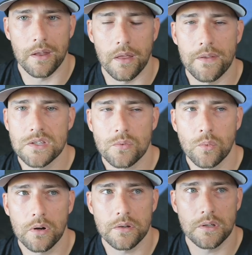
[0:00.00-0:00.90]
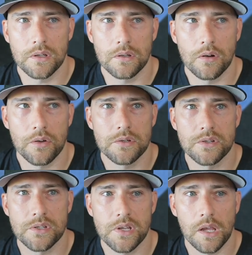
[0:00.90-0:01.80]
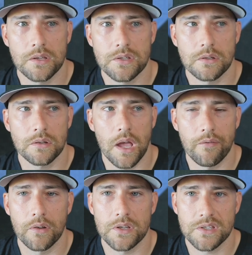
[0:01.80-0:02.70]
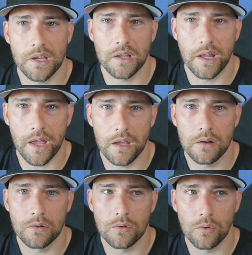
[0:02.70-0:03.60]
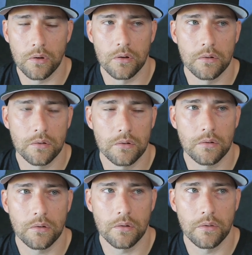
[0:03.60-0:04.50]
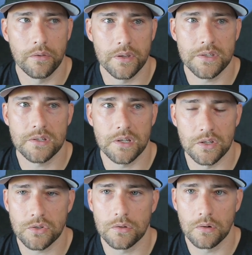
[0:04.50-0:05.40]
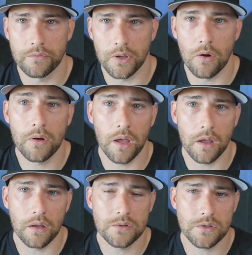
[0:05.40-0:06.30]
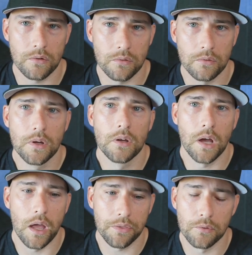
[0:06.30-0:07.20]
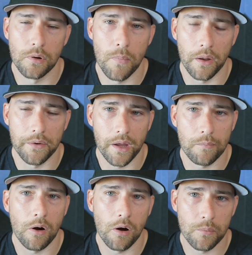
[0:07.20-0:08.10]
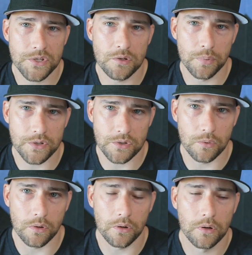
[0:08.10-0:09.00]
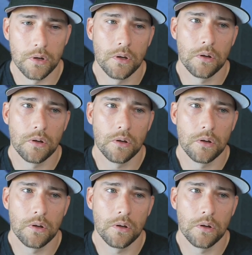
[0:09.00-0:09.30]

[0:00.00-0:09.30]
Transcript: Yeah. And this is where it also just takes having a second head on this issue of like, okay, so I threw on Monday, my arm was super sore.